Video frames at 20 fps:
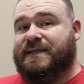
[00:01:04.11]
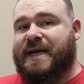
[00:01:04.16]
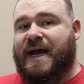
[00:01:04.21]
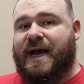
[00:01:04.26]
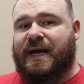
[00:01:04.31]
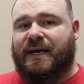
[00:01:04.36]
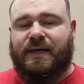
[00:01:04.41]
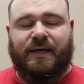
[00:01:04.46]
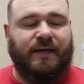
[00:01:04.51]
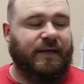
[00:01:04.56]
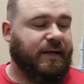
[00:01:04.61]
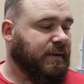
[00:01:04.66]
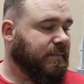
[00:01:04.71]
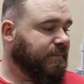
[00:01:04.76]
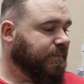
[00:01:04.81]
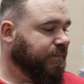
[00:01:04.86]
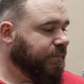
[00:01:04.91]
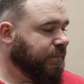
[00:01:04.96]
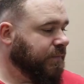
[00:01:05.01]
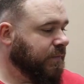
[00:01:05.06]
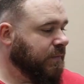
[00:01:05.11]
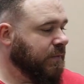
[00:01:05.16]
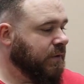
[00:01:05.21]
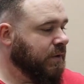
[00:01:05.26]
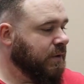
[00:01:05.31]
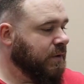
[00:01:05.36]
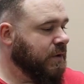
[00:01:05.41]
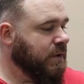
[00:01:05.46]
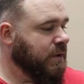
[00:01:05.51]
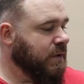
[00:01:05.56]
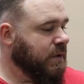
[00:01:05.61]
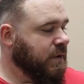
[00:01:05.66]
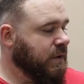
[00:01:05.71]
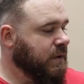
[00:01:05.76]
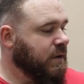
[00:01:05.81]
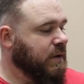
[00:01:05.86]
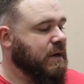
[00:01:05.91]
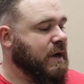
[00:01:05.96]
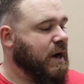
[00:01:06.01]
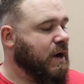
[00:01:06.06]
tacky again.
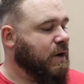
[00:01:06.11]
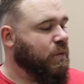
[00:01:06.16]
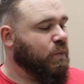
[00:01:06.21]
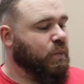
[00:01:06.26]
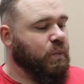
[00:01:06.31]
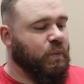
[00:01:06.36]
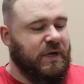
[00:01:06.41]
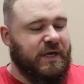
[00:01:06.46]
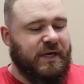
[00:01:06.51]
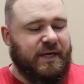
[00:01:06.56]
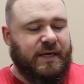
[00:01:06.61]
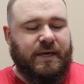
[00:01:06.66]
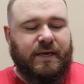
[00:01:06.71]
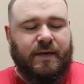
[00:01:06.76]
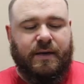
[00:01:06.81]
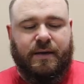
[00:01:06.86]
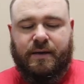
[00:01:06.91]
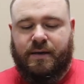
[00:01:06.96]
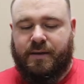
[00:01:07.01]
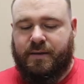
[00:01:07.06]
Now, we